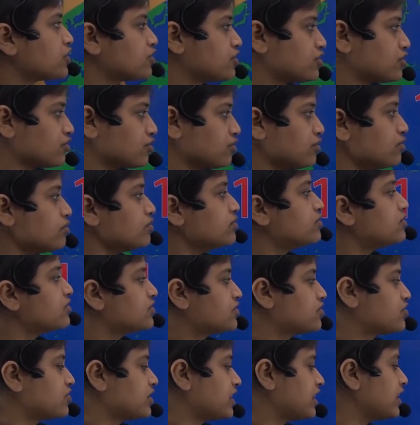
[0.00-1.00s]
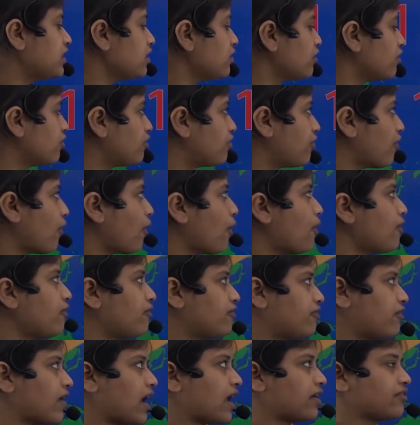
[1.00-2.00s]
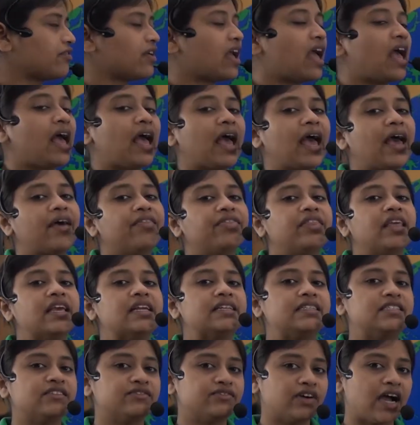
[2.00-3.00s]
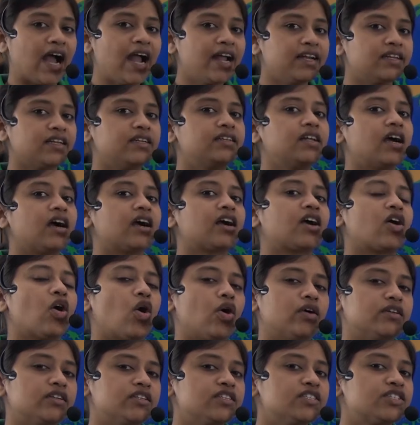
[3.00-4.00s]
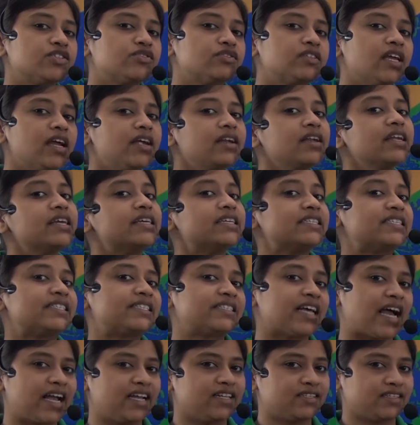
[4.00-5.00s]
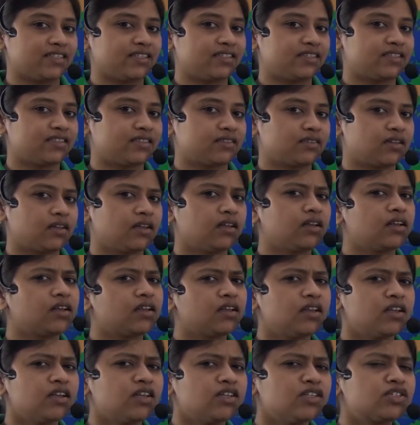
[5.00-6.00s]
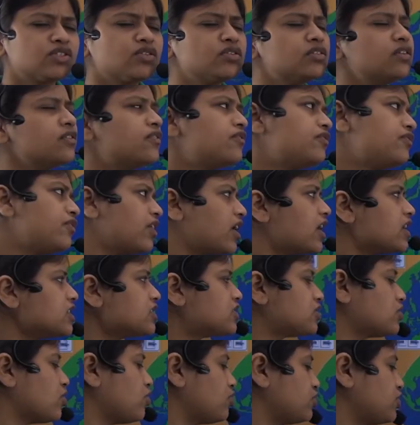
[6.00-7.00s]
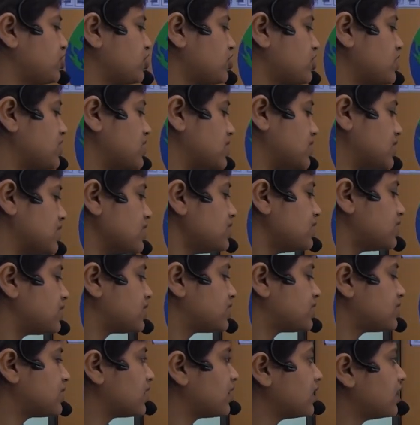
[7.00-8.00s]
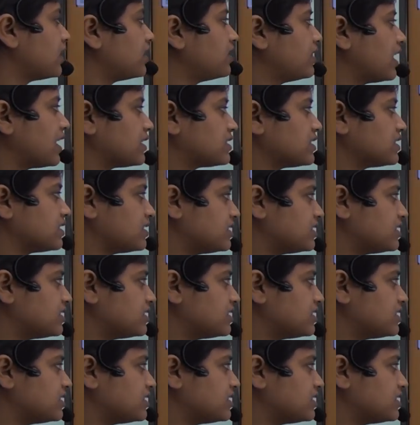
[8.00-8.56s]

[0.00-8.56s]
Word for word: 2, 3, 4, 5 and they are divided according to their sizes. So the first ocean is, that is